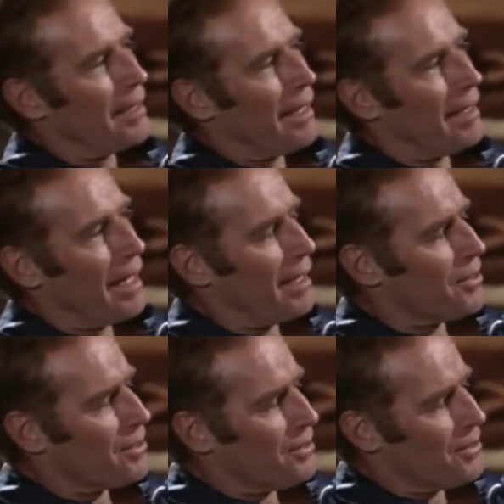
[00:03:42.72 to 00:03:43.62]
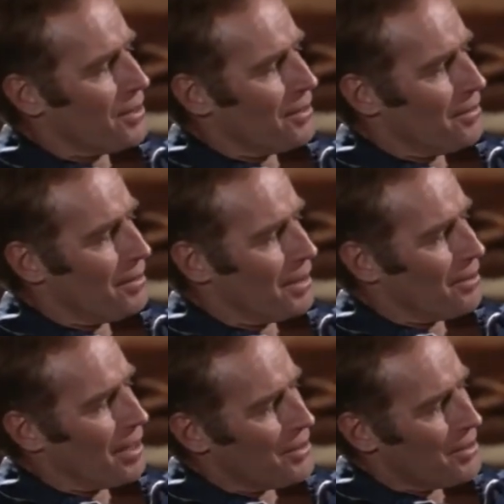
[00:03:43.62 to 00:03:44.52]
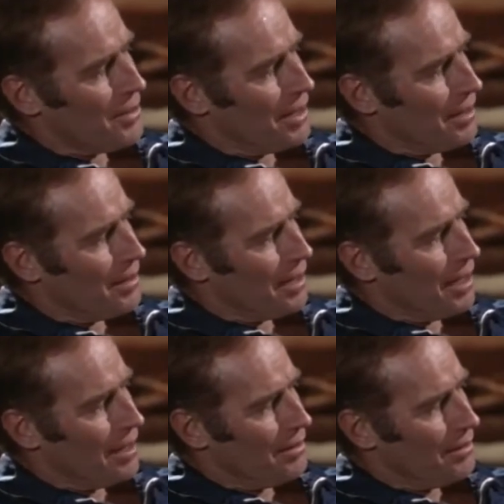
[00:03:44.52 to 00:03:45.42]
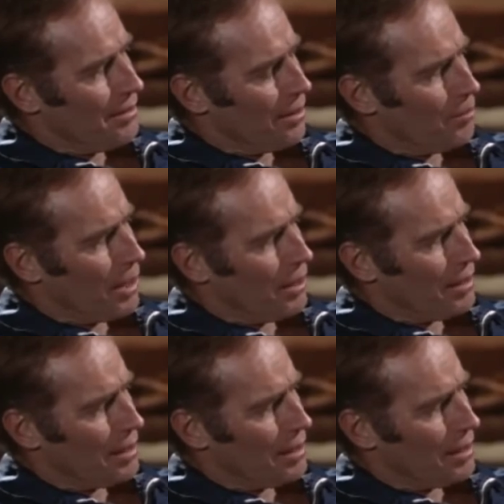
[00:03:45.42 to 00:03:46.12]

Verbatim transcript: and, and answers a, a question that, that I thought about a